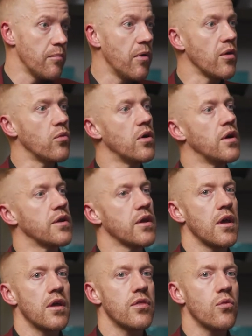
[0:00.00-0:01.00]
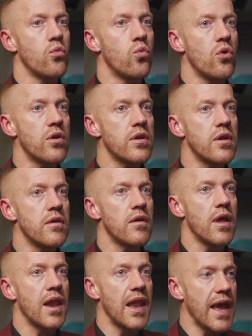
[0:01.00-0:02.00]
My word, the one
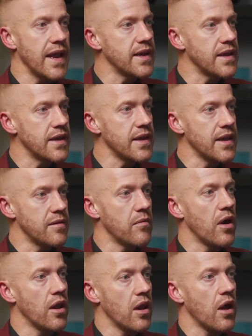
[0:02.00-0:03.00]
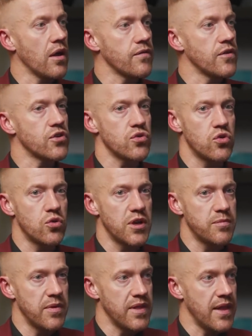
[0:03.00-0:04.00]
lady in my life that's
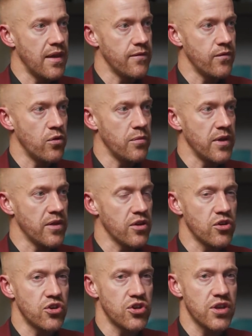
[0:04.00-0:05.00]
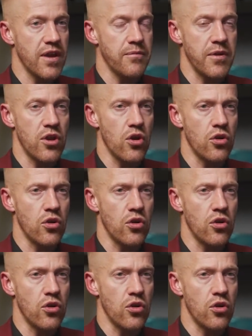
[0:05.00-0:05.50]
always been there for me and just gave me